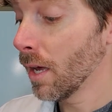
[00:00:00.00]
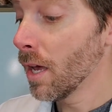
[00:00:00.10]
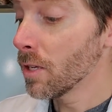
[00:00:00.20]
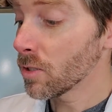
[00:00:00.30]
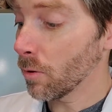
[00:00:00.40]

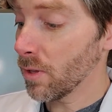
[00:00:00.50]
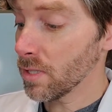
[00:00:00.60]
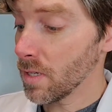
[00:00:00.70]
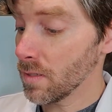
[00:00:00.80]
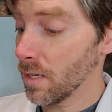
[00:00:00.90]
So this
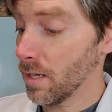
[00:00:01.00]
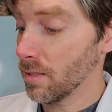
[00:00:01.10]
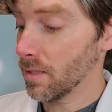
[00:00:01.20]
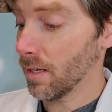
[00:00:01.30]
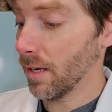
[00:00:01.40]
is a
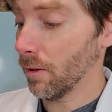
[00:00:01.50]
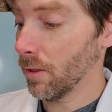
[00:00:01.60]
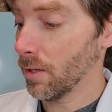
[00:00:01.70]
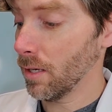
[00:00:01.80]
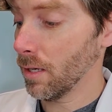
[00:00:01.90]
nice,
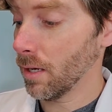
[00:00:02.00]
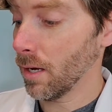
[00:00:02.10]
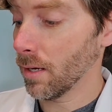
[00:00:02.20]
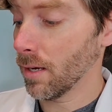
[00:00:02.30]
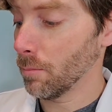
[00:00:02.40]
healthy
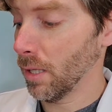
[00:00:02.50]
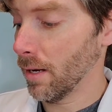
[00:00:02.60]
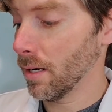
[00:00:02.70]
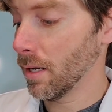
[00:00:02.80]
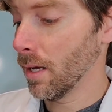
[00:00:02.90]
gum
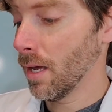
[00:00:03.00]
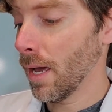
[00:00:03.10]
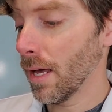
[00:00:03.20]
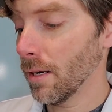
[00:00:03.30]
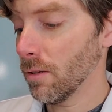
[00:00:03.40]
line.
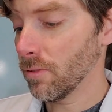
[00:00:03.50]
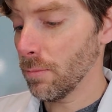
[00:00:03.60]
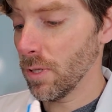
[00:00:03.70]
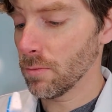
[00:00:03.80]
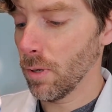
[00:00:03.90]
And I'm going to flip
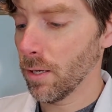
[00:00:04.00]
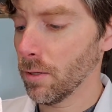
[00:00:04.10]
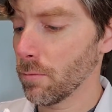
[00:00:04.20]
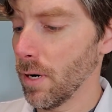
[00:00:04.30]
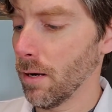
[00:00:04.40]
this model
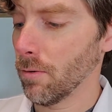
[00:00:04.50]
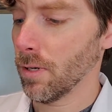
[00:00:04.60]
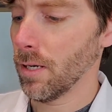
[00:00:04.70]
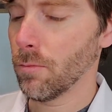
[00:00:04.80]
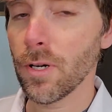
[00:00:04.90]
around,
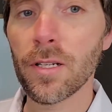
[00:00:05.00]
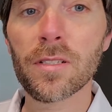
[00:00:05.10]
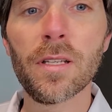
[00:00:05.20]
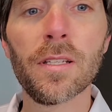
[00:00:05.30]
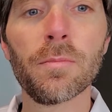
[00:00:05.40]
and we're going to
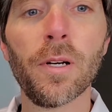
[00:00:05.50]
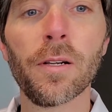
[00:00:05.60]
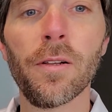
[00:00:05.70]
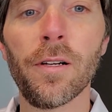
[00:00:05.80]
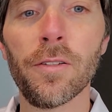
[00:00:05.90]
see this
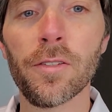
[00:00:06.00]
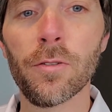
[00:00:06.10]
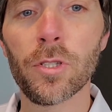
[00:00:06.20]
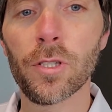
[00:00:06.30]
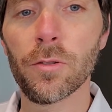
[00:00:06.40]
model also
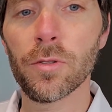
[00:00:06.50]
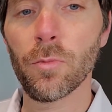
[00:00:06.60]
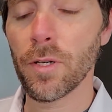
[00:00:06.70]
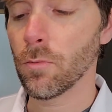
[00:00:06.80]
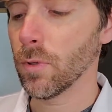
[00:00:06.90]
shows
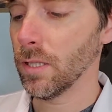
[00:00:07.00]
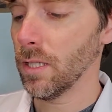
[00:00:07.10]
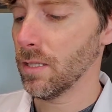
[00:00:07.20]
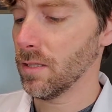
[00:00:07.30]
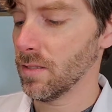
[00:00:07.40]
what
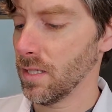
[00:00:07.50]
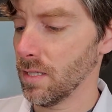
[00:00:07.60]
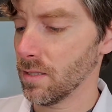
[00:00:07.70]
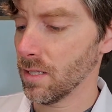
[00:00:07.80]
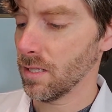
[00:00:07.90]
really
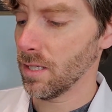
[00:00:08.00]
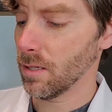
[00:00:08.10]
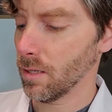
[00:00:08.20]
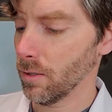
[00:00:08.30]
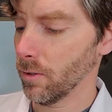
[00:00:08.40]
diseased teeth
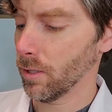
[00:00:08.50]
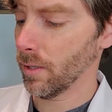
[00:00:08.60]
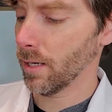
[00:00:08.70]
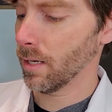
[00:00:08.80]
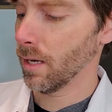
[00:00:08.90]
look
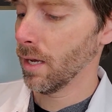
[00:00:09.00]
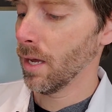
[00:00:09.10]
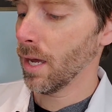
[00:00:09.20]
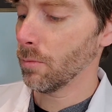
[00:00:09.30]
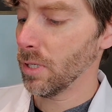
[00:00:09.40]
like.
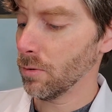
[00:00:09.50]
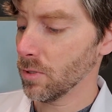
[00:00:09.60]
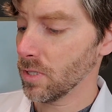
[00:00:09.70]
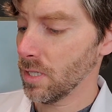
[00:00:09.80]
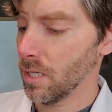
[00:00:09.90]
And we don't
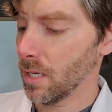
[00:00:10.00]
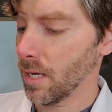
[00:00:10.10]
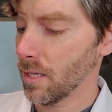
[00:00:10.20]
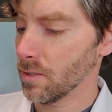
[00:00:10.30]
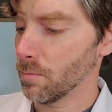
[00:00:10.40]
see
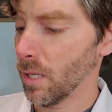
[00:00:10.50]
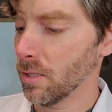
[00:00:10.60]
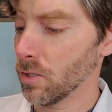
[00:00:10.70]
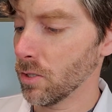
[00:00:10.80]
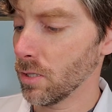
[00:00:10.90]
as
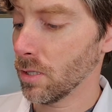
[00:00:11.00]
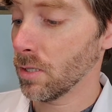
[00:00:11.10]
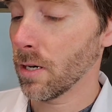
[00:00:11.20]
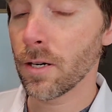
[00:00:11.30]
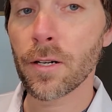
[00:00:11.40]
much
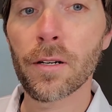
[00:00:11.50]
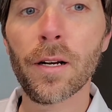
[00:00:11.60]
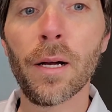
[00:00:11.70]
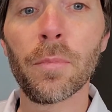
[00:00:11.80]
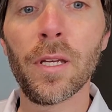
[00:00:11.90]
tartar
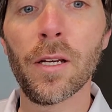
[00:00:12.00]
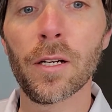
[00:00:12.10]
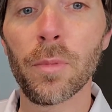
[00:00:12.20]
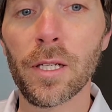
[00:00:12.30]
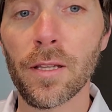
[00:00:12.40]
up here,
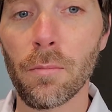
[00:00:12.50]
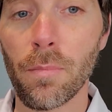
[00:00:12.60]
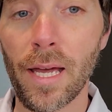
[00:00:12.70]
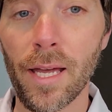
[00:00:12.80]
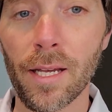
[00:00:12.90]
but in the
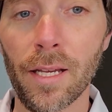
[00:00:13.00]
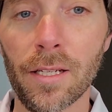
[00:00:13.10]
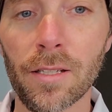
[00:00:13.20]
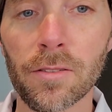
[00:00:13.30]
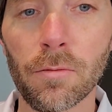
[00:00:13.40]
back, it
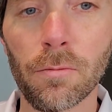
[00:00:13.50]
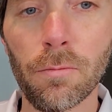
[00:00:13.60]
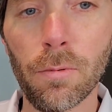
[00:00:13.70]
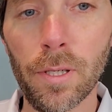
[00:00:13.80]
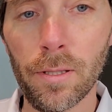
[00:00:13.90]
does a
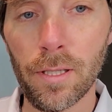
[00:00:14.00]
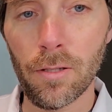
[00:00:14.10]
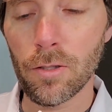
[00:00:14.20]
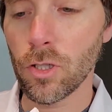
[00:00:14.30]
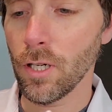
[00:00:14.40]
really
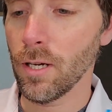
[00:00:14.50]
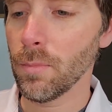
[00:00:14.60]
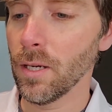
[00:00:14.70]
good job